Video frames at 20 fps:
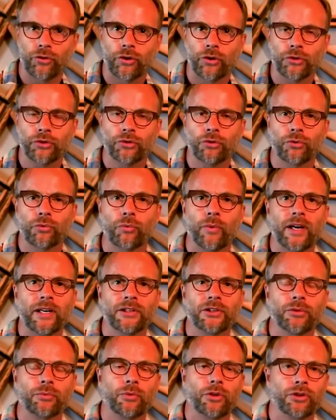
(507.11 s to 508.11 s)
there are certain
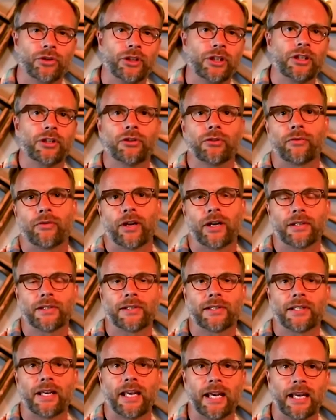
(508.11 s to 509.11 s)
ways in which each of
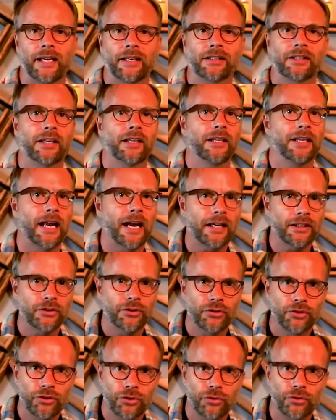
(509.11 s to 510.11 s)
us can
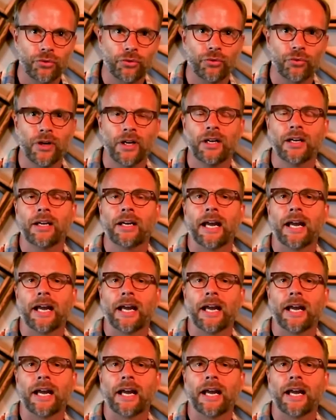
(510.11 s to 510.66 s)
connect to